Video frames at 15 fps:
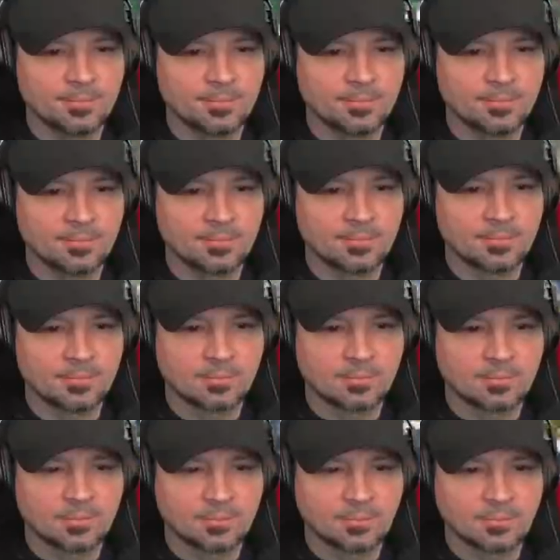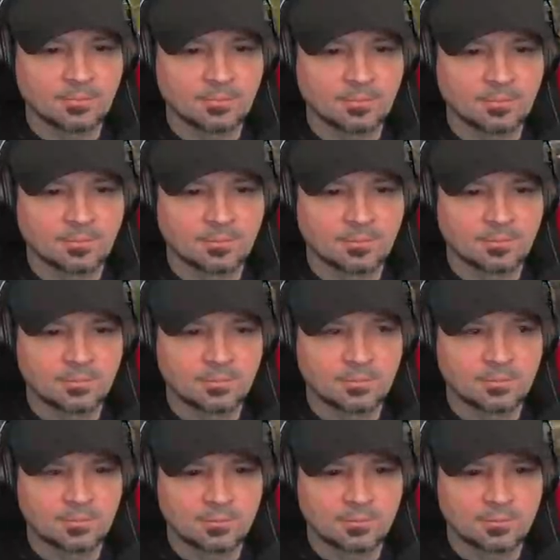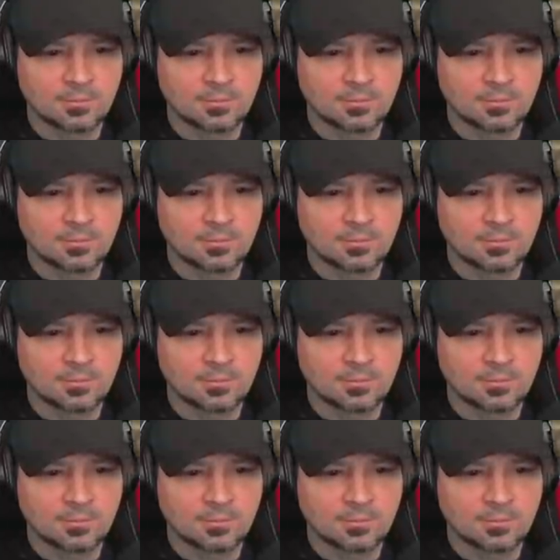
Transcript: [no speech]